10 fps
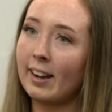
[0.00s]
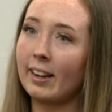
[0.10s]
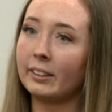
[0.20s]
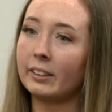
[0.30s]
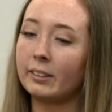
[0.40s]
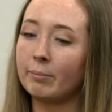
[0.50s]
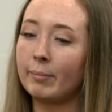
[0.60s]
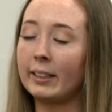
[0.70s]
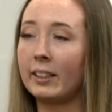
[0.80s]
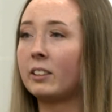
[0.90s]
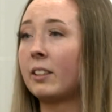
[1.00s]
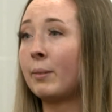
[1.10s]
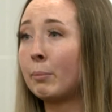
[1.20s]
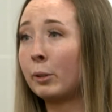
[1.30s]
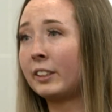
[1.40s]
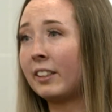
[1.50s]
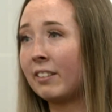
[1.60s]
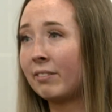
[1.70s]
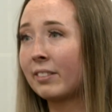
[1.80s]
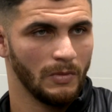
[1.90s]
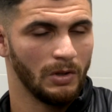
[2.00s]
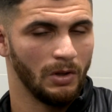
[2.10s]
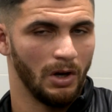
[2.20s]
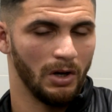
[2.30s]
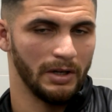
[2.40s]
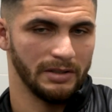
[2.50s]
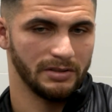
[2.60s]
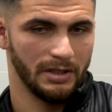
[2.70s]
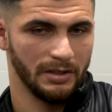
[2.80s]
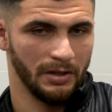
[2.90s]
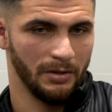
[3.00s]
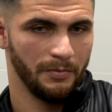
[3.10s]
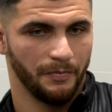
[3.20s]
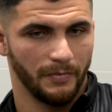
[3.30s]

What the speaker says: and make that into something positive. No, that's it, no.